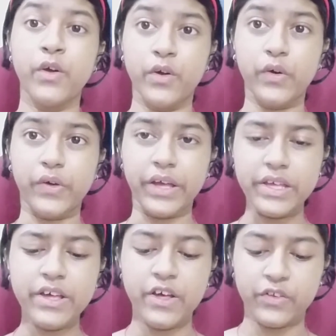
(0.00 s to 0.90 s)
Okay,
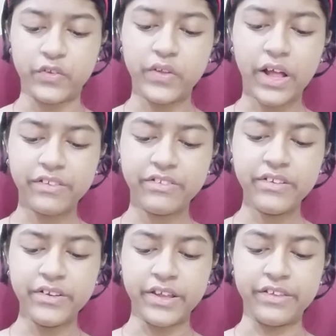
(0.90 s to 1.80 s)
so the answer
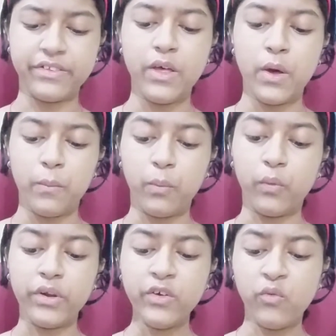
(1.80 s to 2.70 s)
is
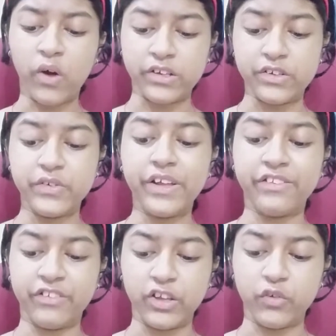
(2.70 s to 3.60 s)
pouring water to
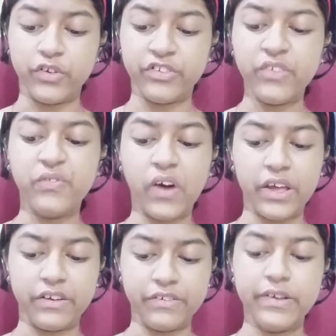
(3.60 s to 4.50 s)
extinguish the
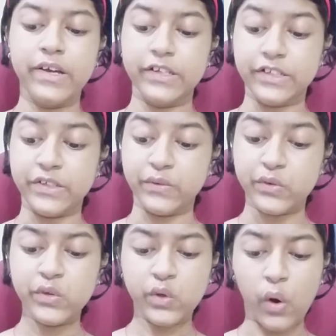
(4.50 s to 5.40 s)
fire due
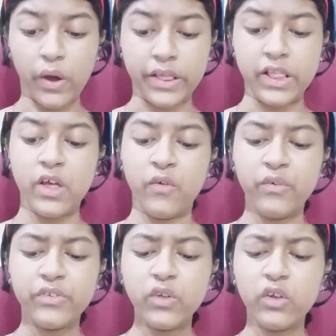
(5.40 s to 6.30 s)
to oil
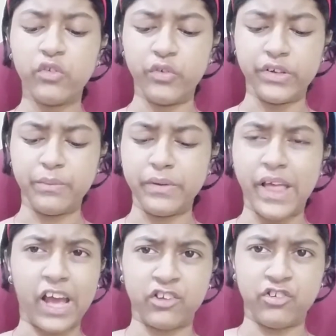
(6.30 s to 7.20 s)
was not suitable
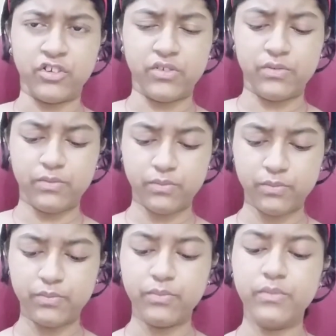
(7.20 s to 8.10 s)
action.
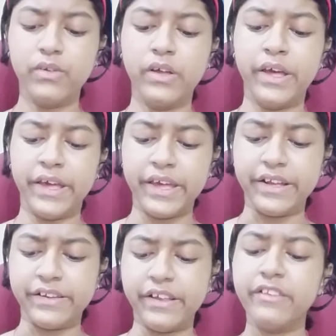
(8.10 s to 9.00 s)

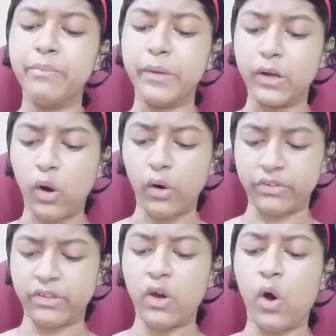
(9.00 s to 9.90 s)
It is because
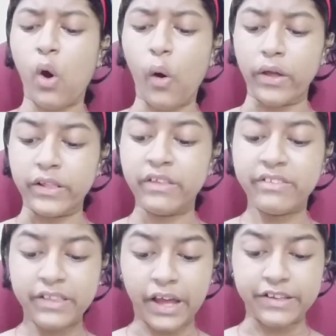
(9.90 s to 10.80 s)
oil is
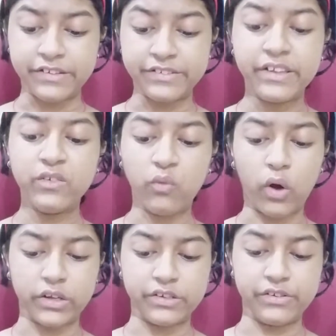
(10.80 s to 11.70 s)
lighter than
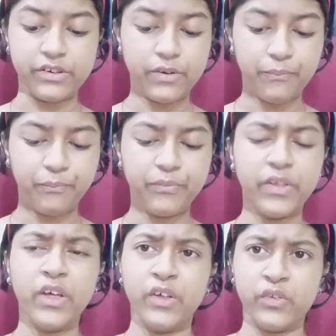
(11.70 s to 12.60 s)
water,
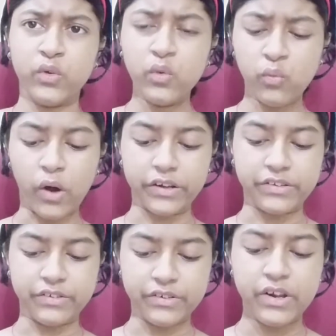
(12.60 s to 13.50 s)
so water